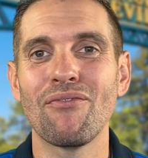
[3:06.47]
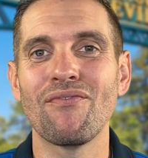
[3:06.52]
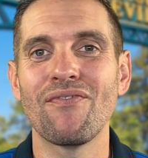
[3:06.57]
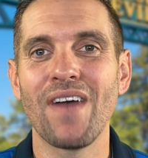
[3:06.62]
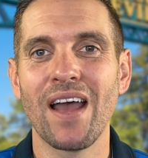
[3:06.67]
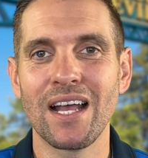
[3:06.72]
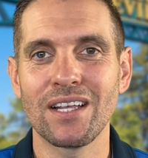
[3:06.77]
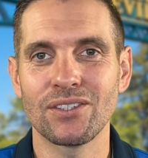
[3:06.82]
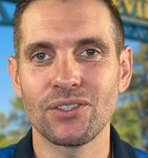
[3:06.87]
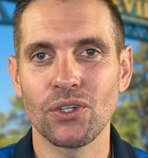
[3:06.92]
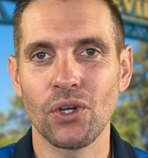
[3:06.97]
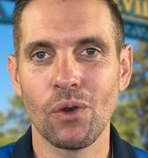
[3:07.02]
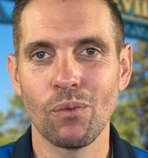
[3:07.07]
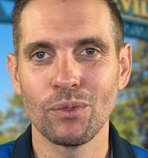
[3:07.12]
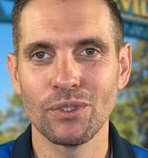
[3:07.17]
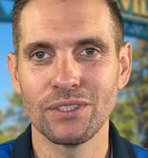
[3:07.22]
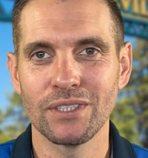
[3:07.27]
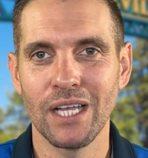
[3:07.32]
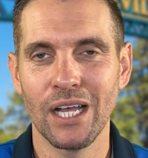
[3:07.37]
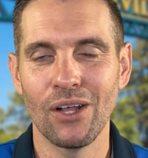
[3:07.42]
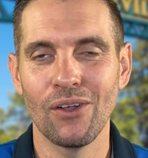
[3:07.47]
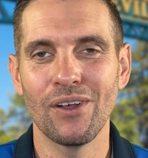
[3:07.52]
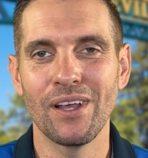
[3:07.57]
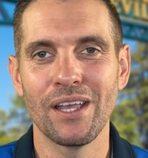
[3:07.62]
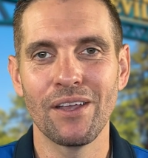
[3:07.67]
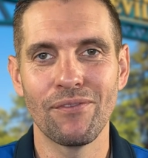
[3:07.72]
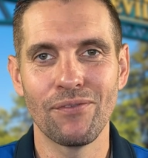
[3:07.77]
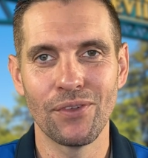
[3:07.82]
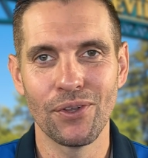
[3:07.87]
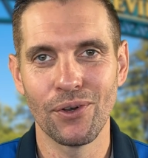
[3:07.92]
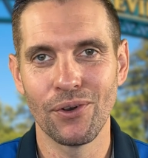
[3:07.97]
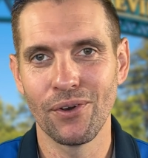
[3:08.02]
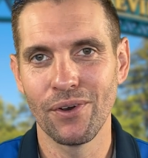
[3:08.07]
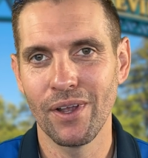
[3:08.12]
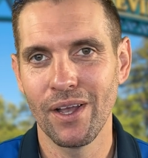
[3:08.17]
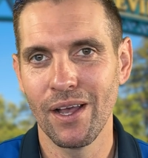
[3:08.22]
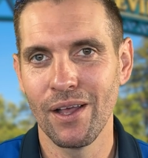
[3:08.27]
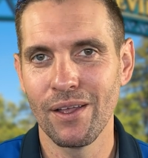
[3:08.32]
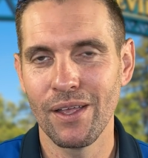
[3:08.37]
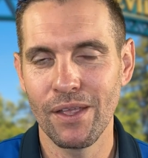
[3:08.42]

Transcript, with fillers: fast your home would sell, if you're